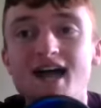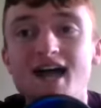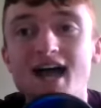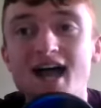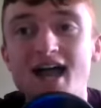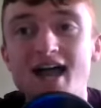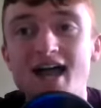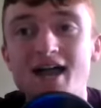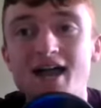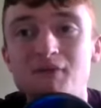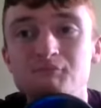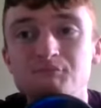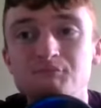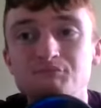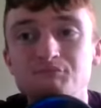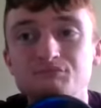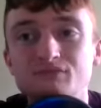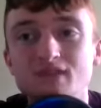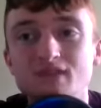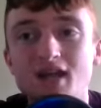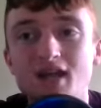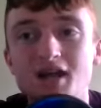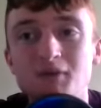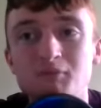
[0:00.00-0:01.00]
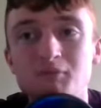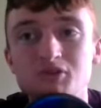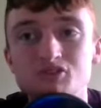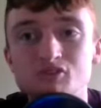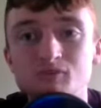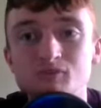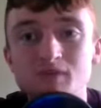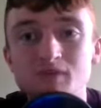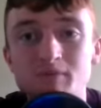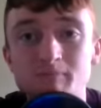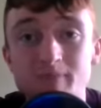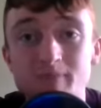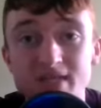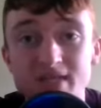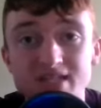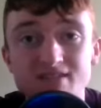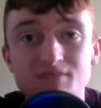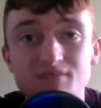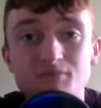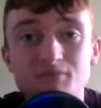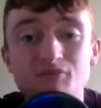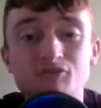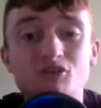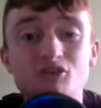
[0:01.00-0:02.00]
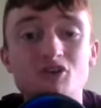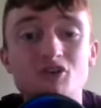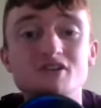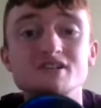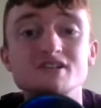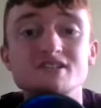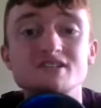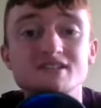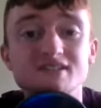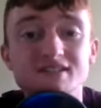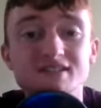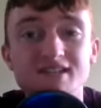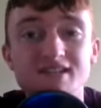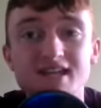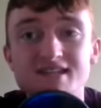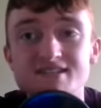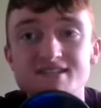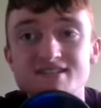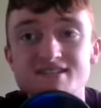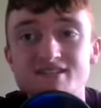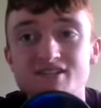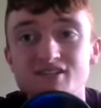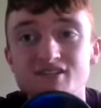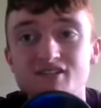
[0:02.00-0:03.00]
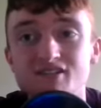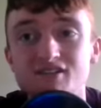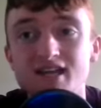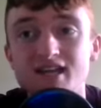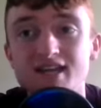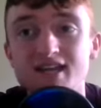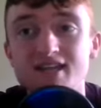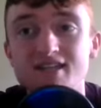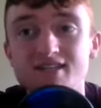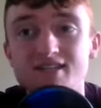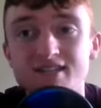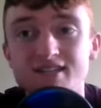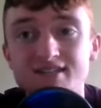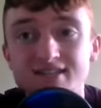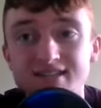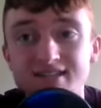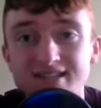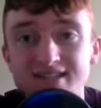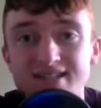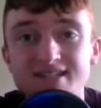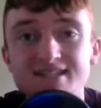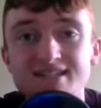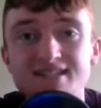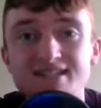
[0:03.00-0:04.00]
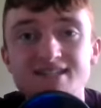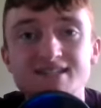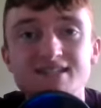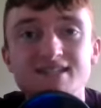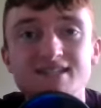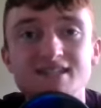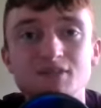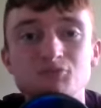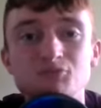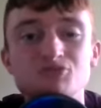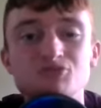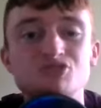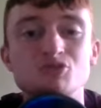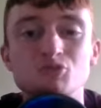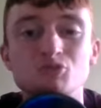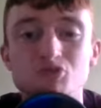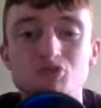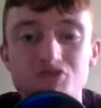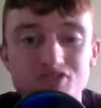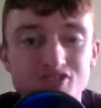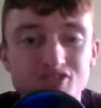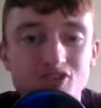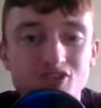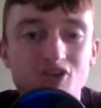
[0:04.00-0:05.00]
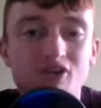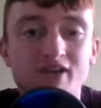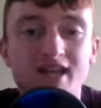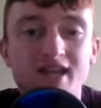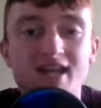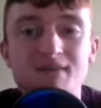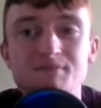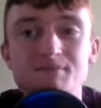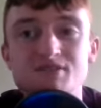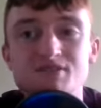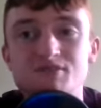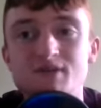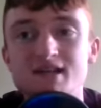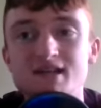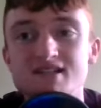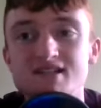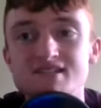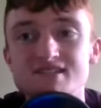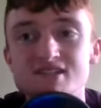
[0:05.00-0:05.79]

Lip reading: And when Dublin beat them, of course, in the Leinster, like in the league, it was a one-score game as well.